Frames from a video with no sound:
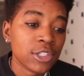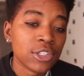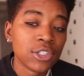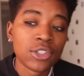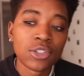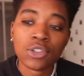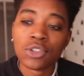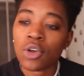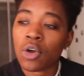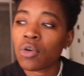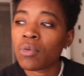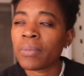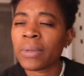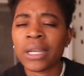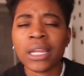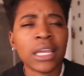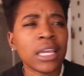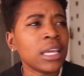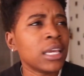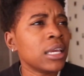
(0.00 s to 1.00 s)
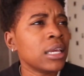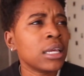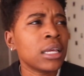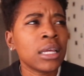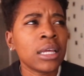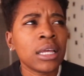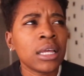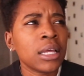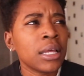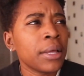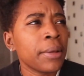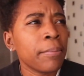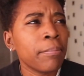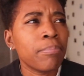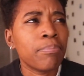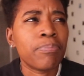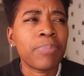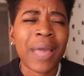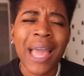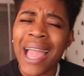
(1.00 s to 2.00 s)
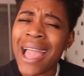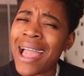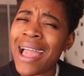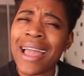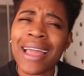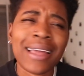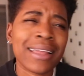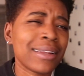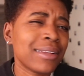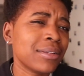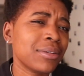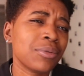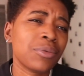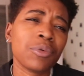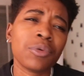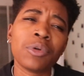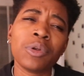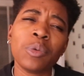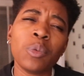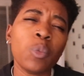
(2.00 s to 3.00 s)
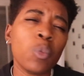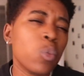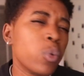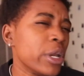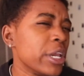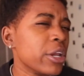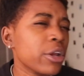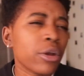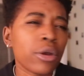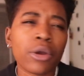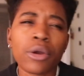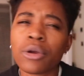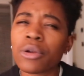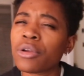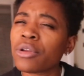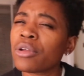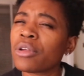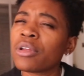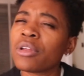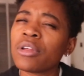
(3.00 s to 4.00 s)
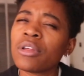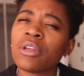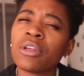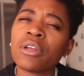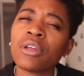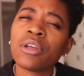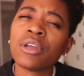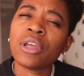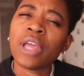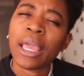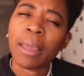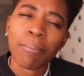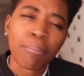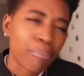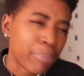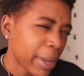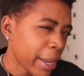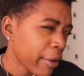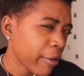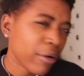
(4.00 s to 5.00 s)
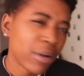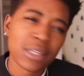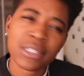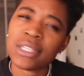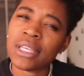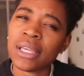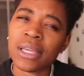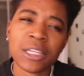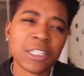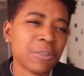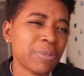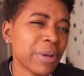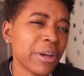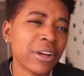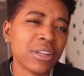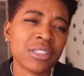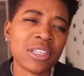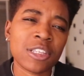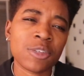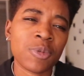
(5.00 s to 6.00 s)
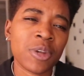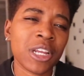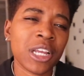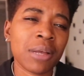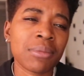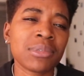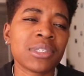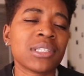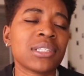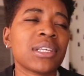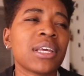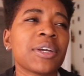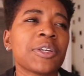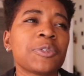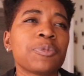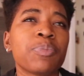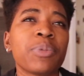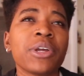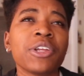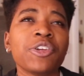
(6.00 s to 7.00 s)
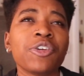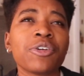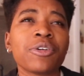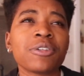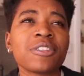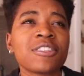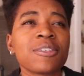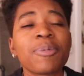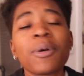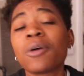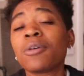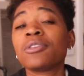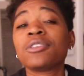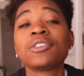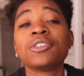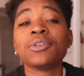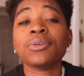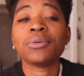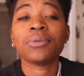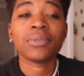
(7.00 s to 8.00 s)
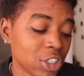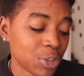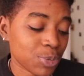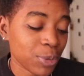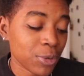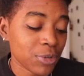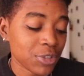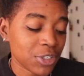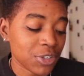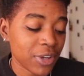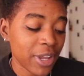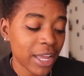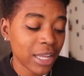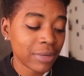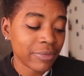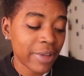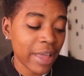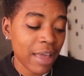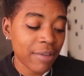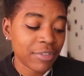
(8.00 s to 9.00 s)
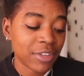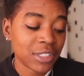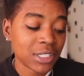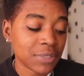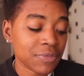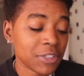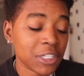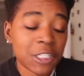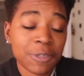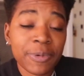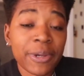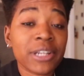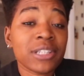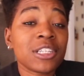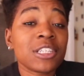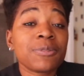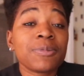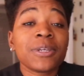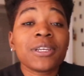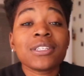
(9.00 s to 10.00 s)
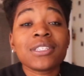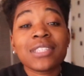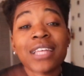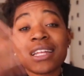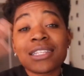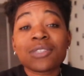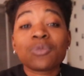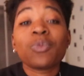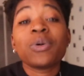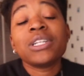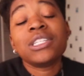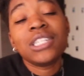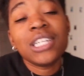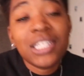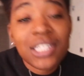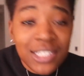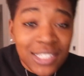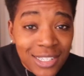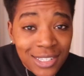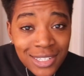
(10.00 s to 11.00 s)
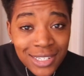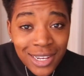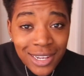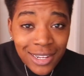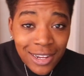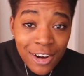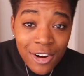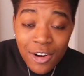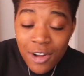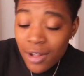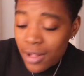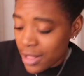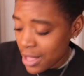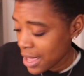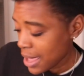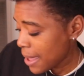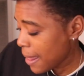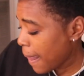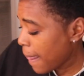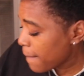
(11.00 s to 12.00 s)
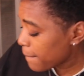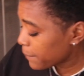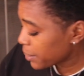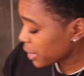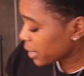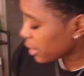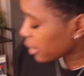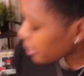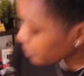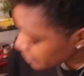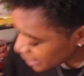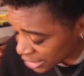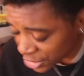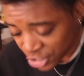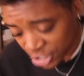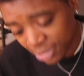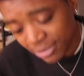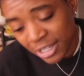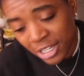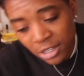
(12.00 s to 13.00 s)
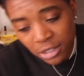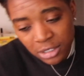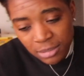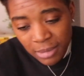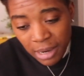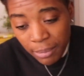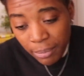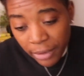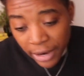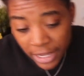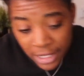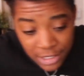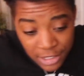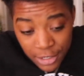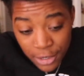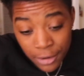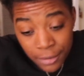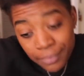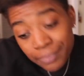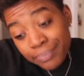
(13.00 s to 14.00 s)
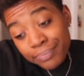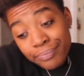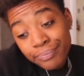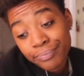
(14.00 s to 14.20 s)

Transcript: so many bad weird embarrassing experiences when it comes to sex, but you're supposed to. You're supposed to kind of have these different experiences because that's what teaches you shit, girl. But um, that's just me using my brain, so